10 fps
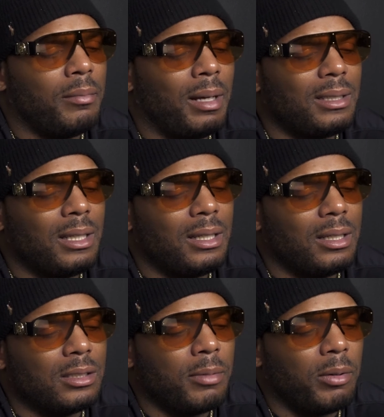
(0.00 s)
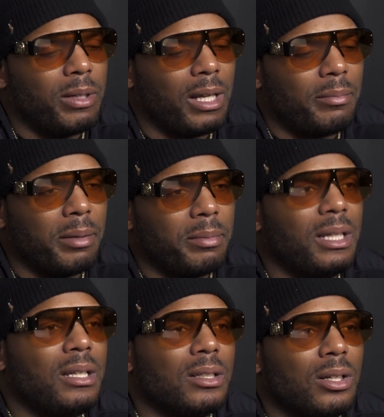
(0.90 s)
my thing is, man, we got to be able to
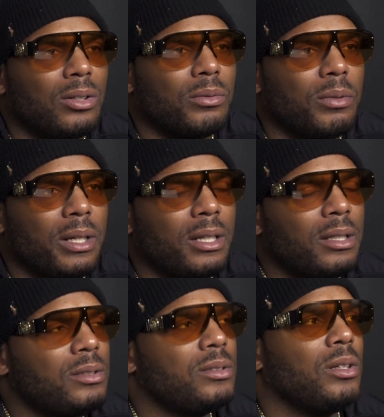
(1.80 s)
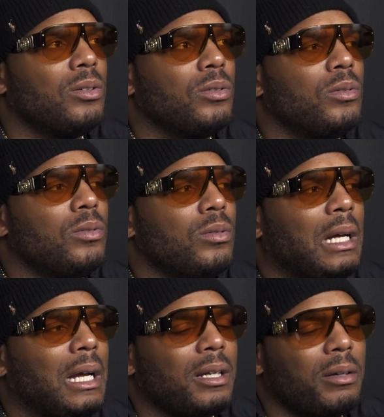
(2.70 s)
eat along the way. So
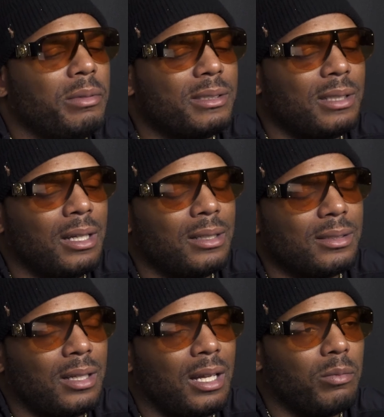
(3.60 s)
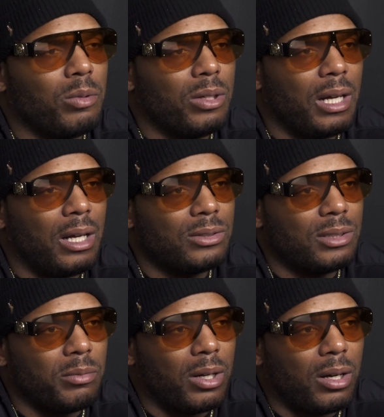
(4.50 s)
how can we stay in the same wheelhouse
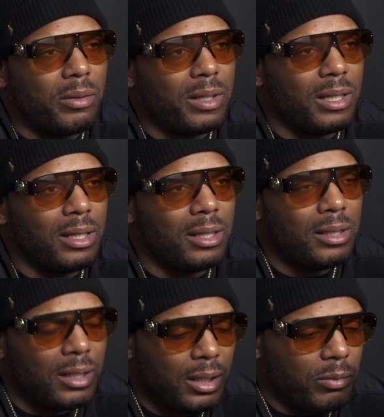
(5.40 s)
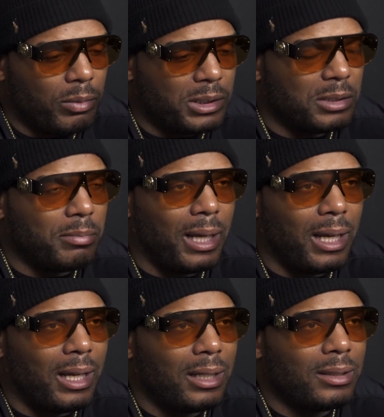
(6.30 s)
that we're already in, which is
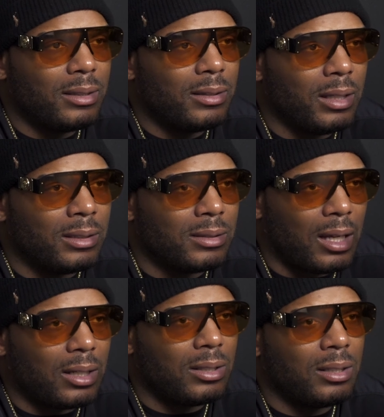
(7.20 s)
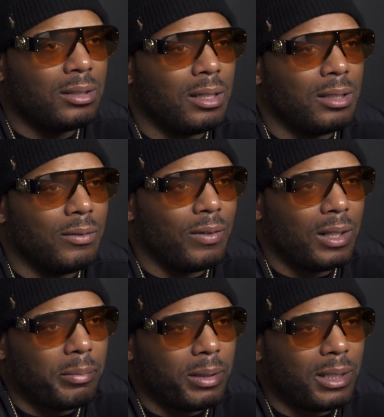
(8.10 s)
buying, entitling, and
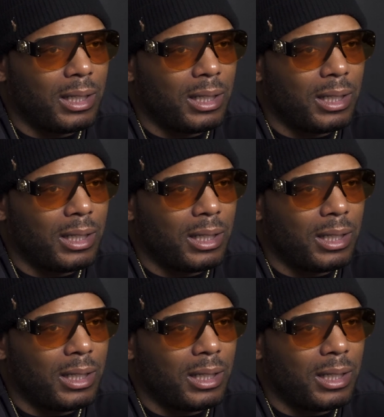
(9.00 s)
developing